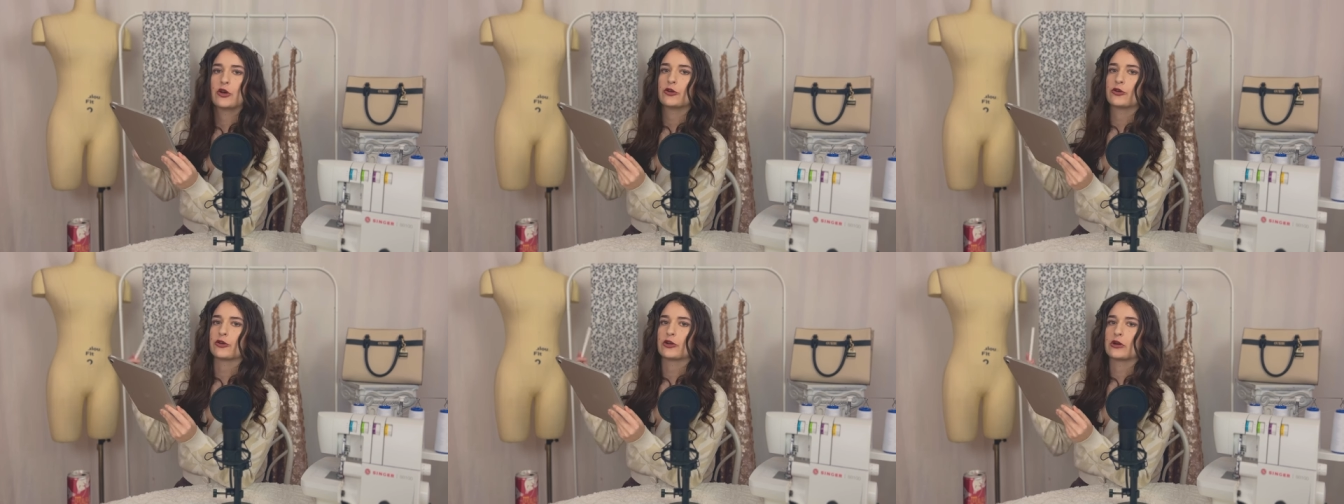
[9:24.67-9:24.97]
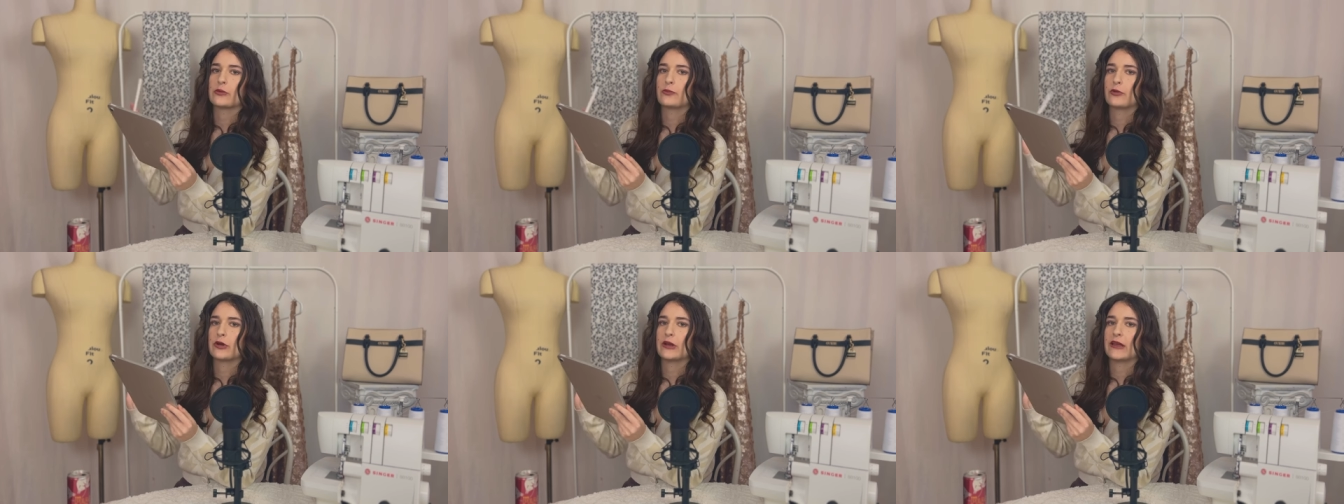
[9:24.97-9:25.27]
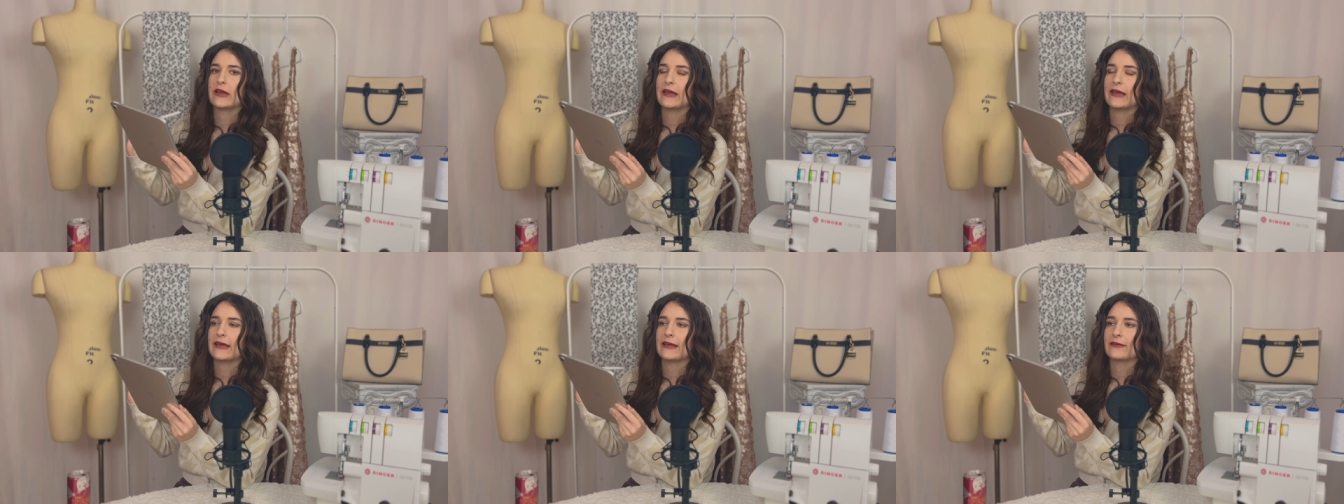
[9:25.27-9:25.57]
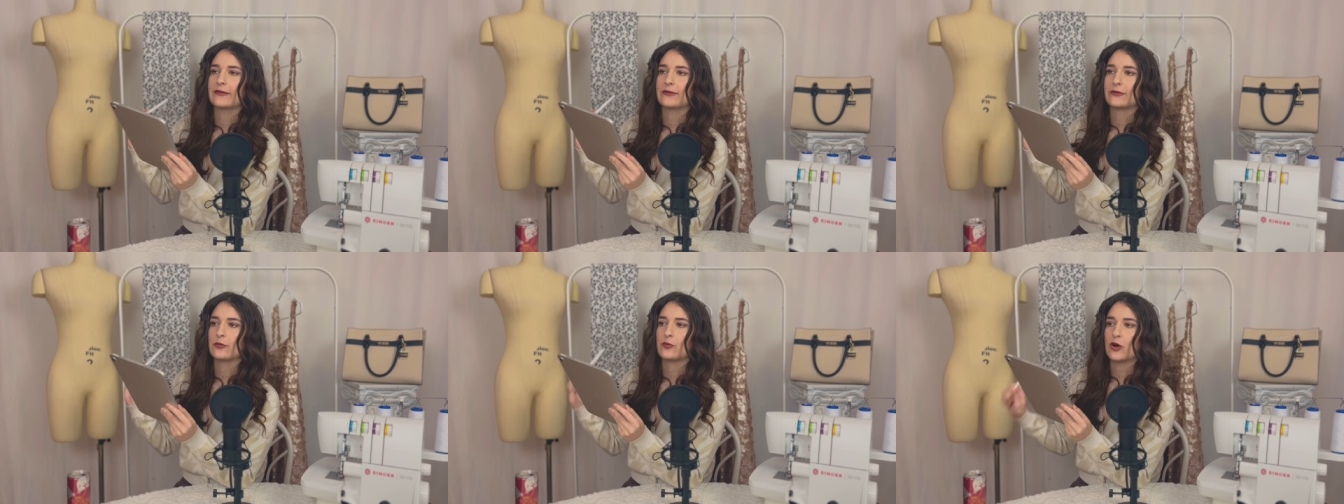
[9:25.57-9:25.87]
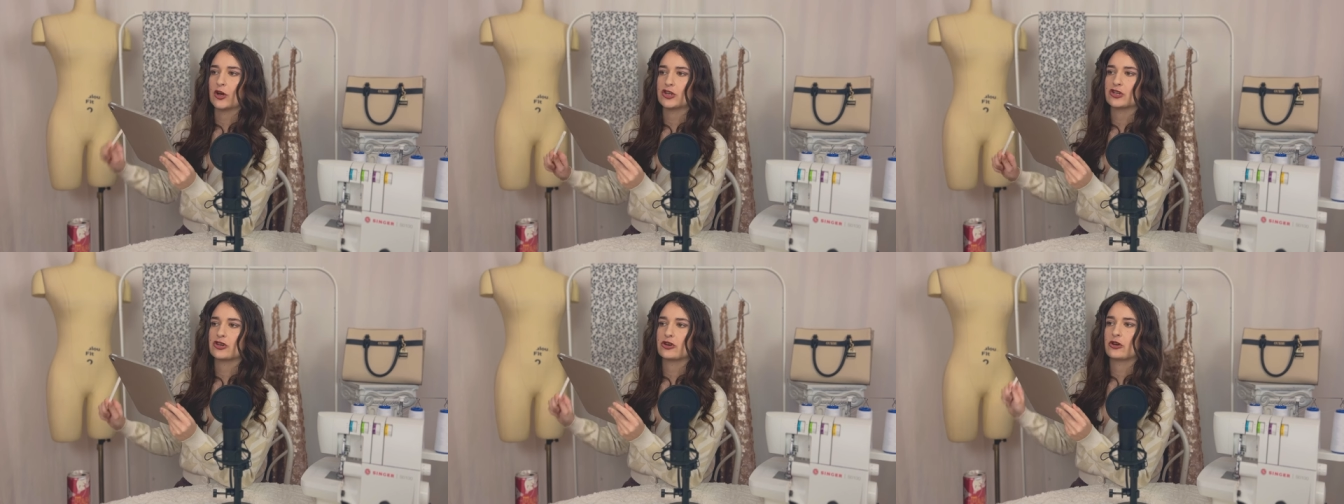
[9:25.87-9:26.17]
you're gonna put it in the
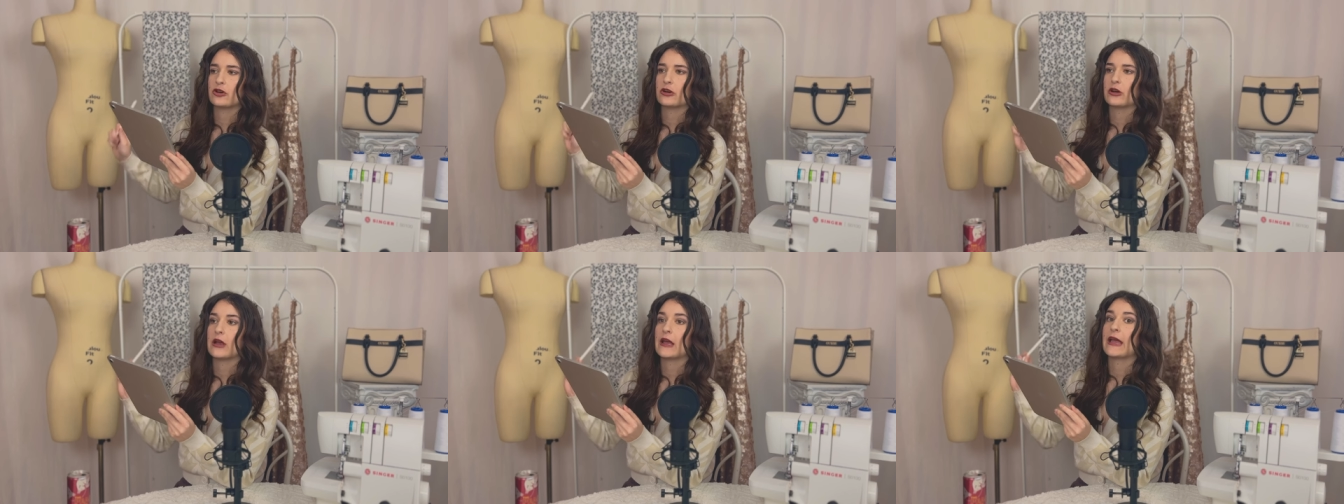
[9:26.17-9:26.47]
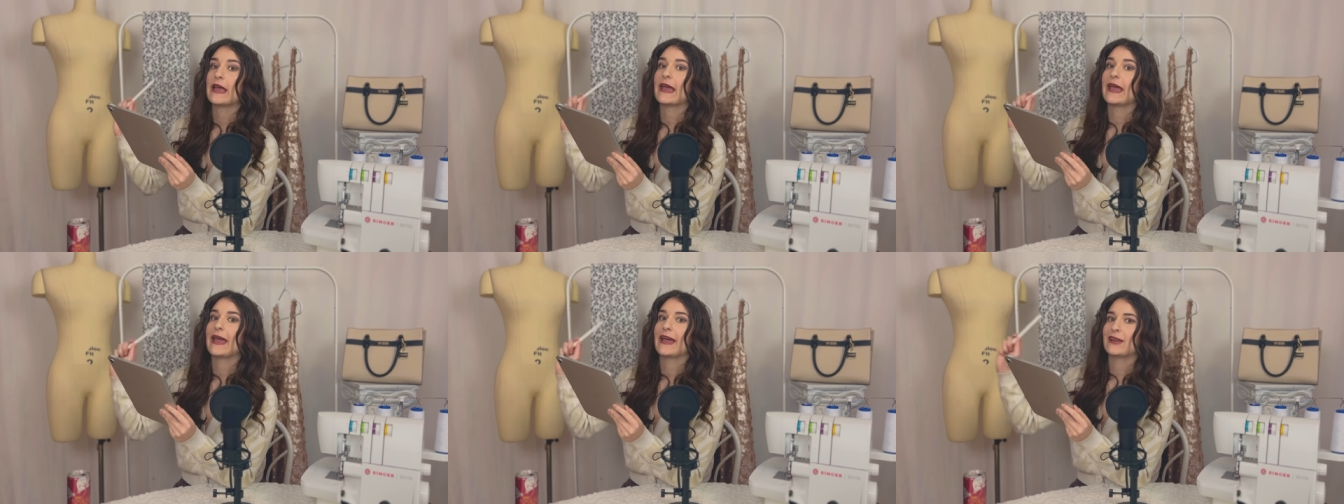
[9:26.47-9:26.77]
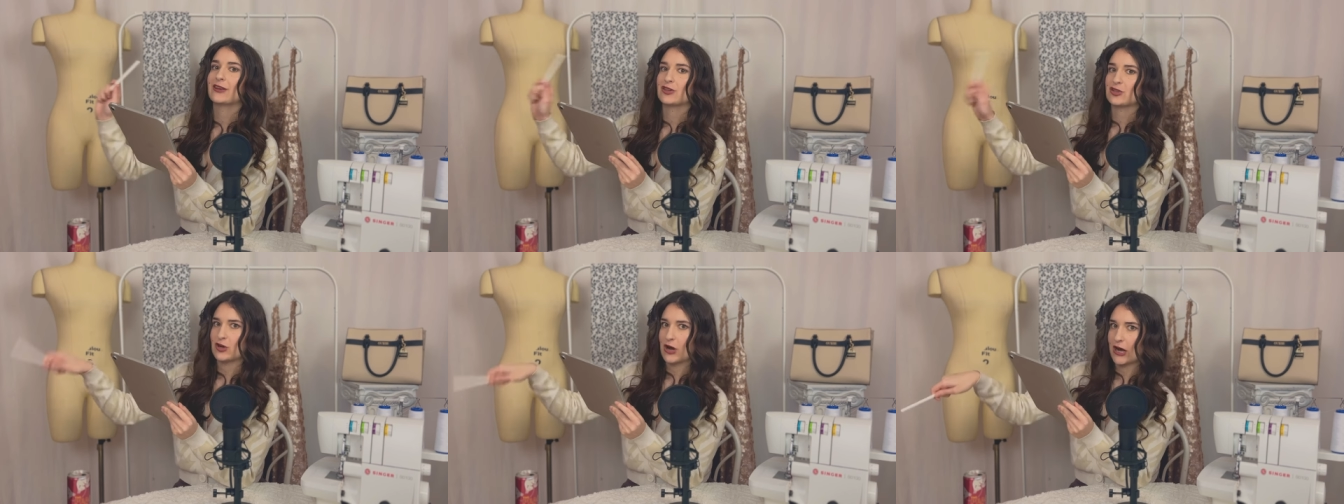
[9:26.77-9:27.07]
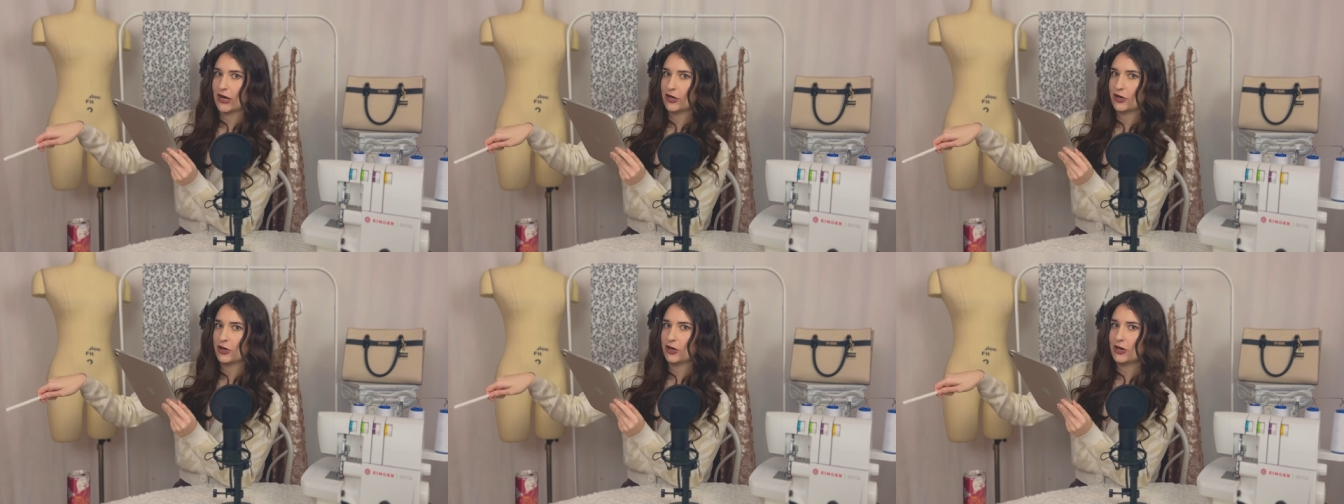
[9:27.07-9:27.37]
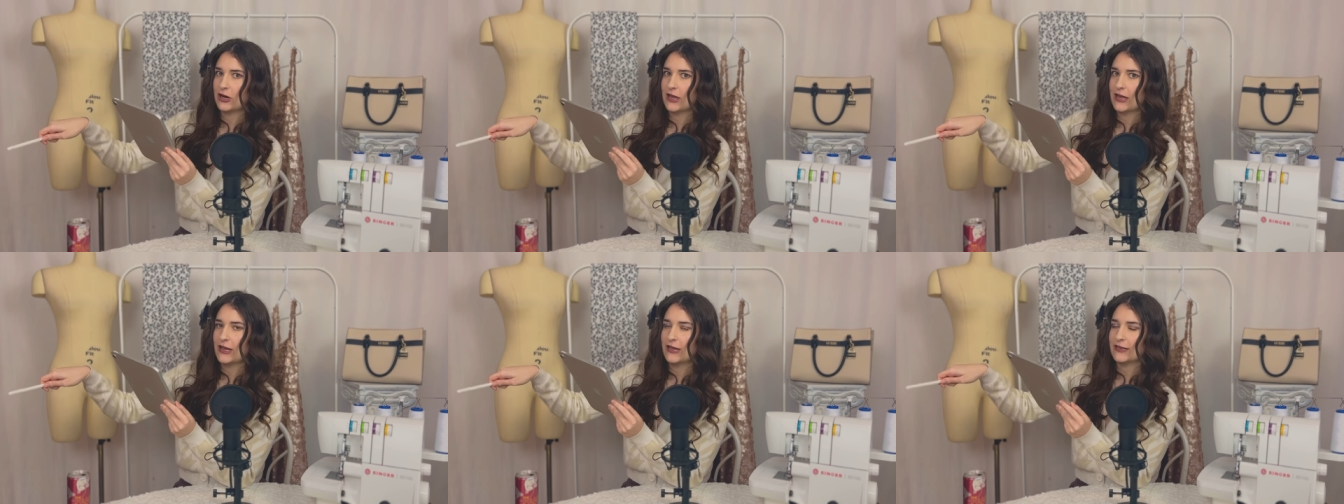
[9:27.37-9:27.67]
washer and
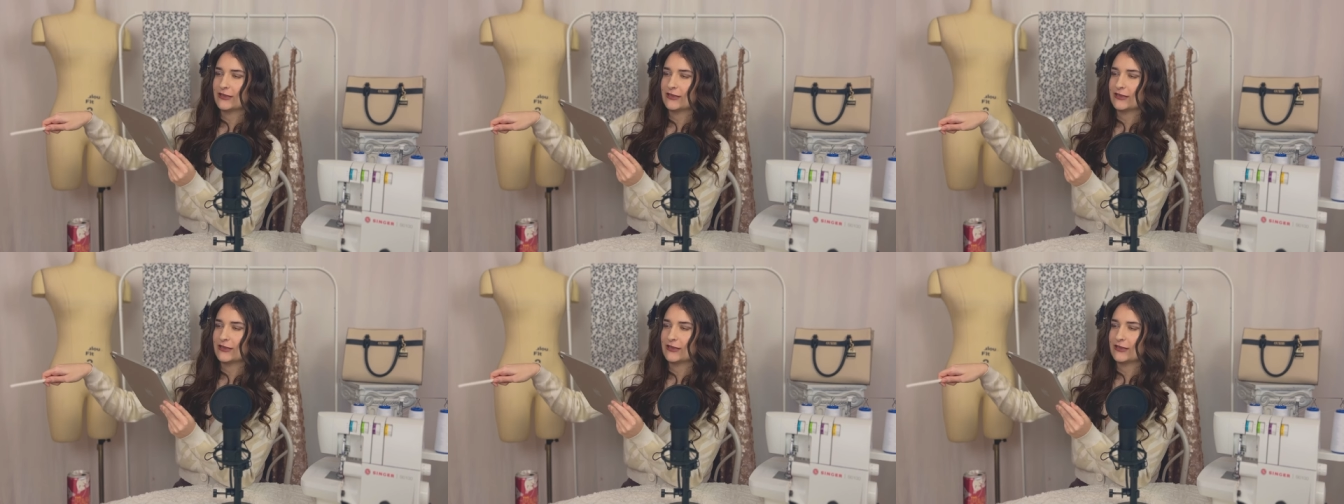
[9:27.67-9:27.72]
dryer